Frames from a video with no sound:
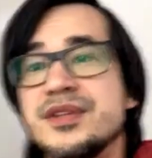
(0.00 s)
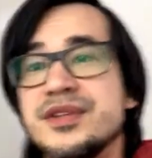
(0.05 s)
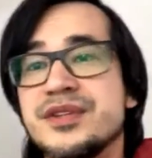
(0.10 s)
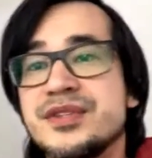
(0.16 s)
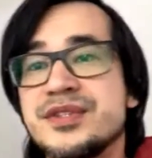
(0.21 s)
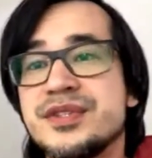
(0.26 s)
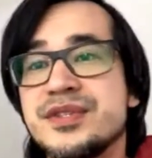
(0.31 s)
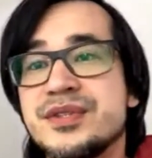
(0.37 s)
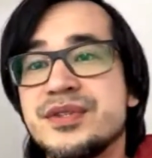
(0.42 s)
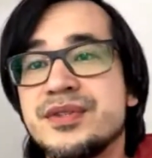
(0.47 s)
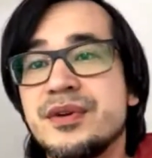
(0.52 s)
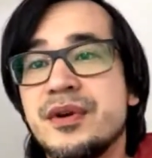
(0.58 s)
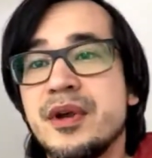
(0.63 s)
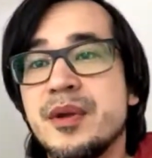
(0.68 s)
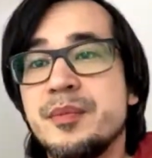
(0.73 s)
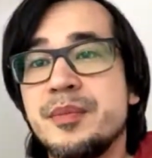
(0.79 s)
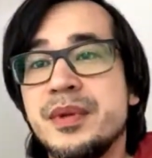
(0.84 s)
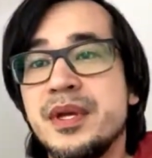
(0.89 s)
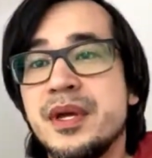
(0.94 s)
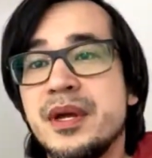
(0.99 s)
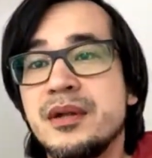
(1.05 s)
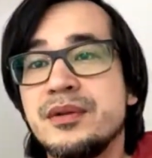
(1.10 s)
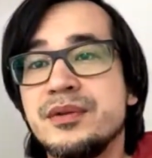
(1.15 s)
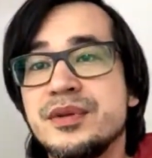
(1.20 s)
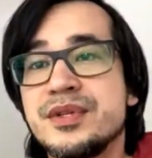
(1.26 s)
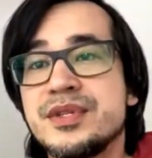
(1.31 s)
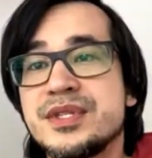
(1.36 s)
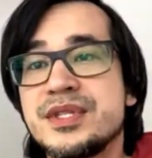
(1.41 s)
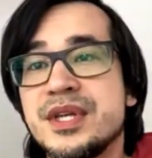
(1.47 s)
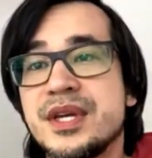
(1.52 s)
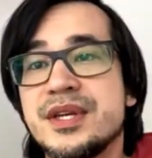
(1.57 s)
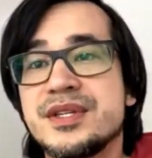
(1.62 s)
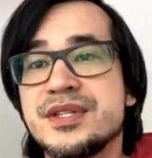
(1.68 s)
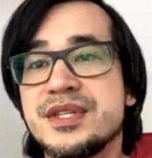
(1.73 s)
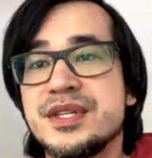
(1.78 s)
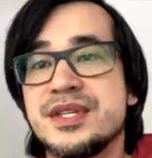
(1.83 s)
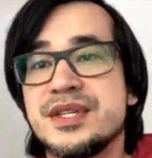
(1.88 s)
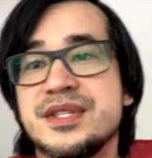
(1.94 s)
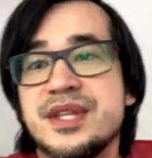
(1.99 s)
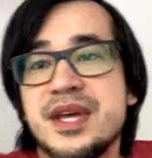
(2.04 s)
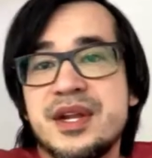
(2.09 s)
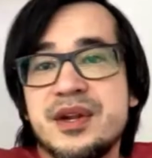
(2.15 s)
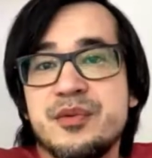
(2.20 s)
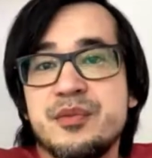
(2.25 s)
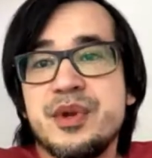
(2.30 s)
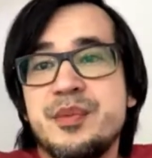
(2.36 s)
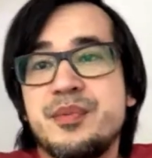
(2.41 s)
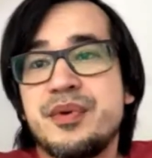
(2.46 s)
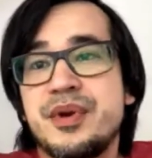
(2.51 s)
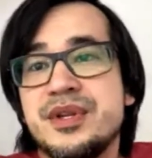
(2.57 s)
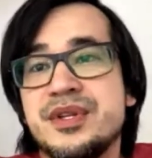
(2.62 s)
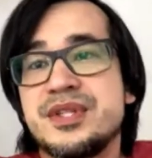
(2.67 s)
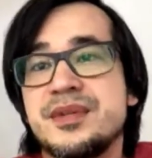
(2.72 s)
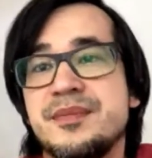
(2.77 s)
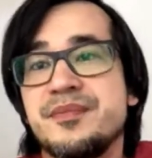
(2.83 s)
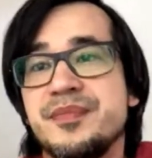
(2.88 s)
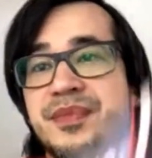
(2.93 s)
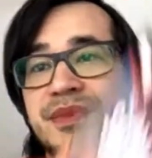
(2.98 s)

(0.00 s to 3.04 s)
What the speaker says: Sorry, Pierre-Luc says, that a reprint?